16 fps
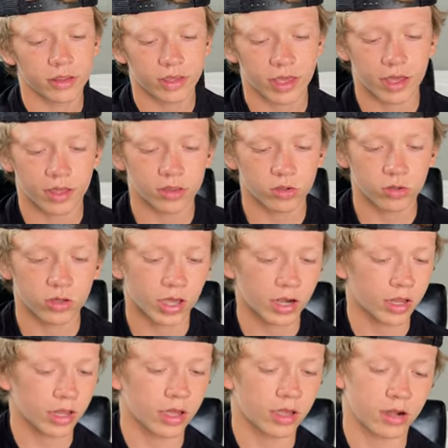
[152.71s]
yeah, you
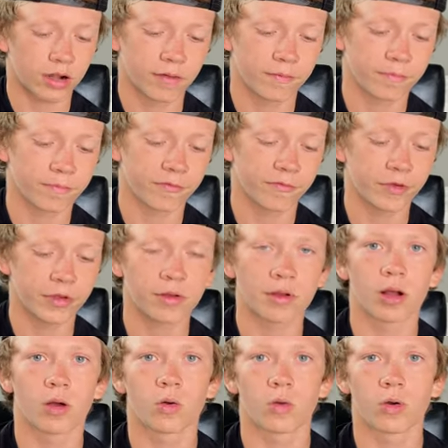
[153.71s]
gotta kind of
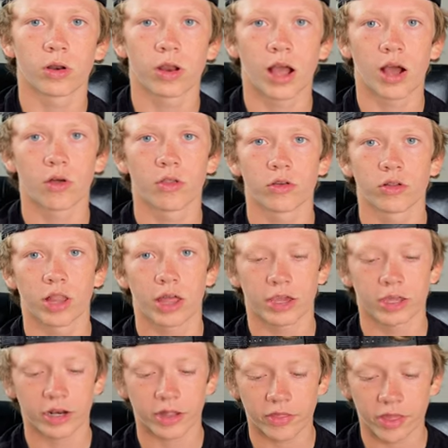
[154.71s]
figure out how they're
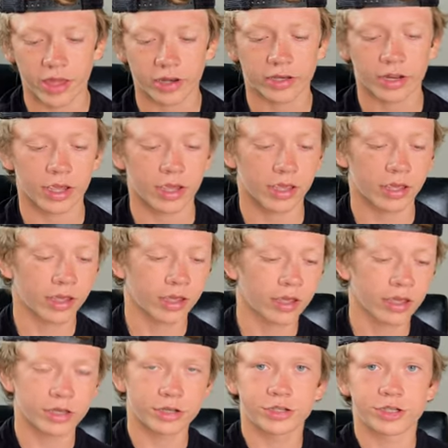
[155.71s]
liking it that day.
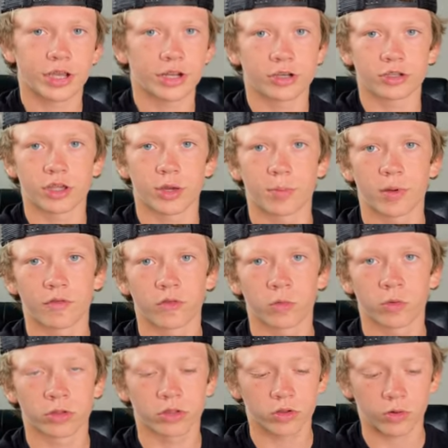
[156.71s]
It changes up
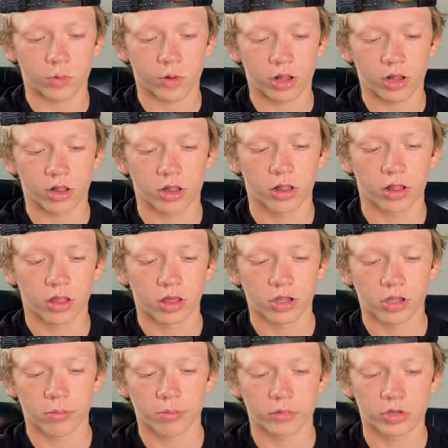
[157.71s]
every once in a while,
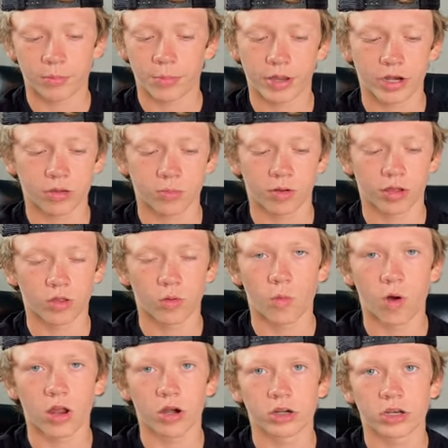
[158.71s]
depending upon the
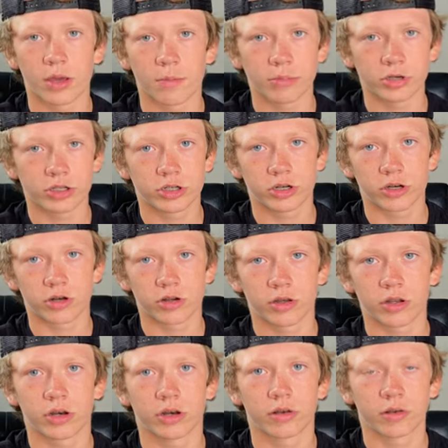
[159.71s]
water temperature
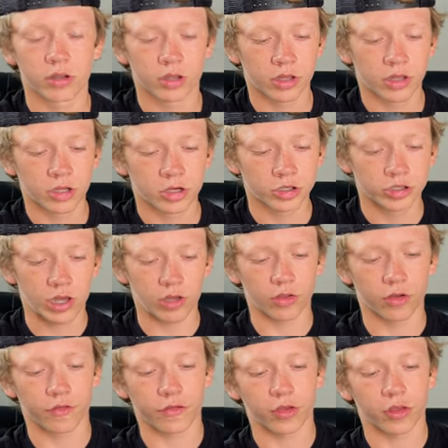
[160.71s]
and just how
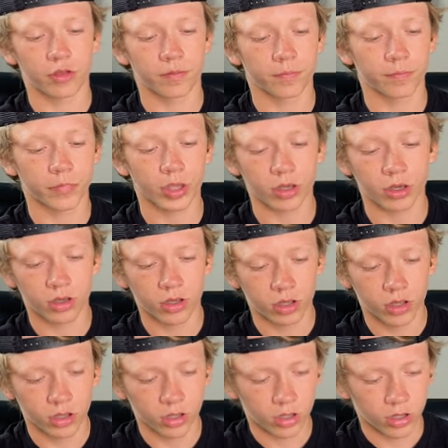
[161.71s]
they're feeling.
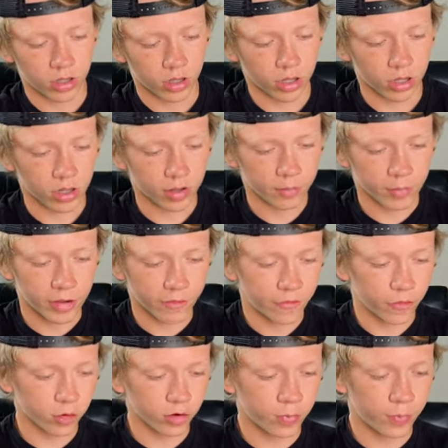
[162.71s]
My
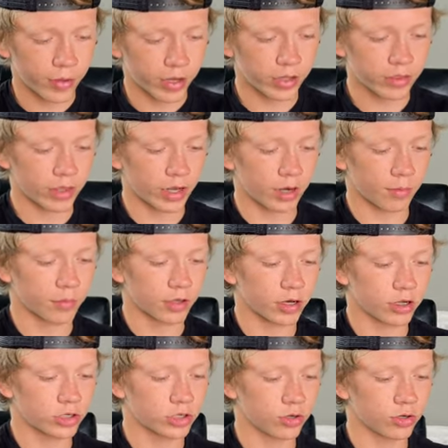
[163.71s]
fourth bait that I'm
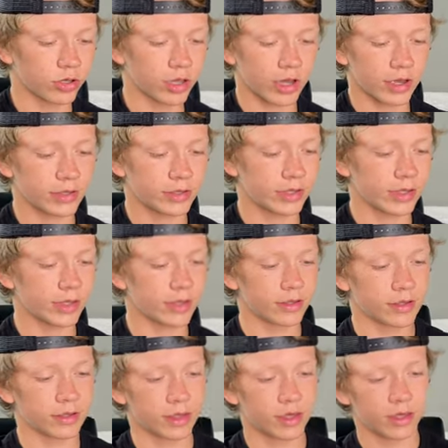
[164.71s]
gonna show you guys
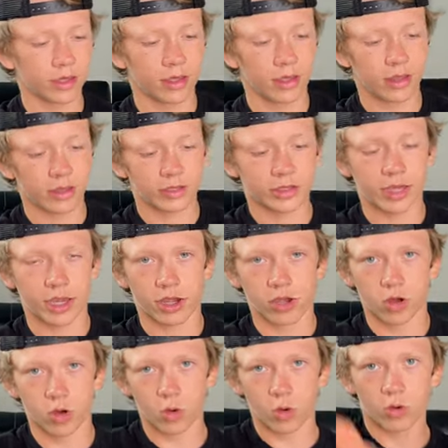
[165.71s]
is the
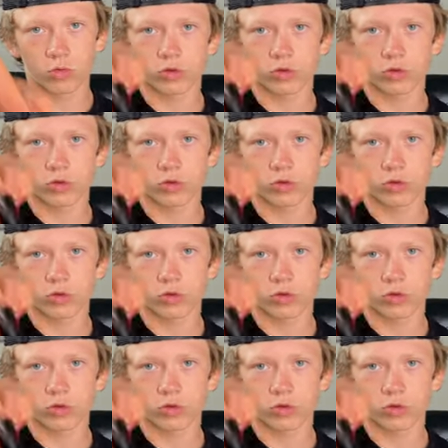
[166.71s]
Senko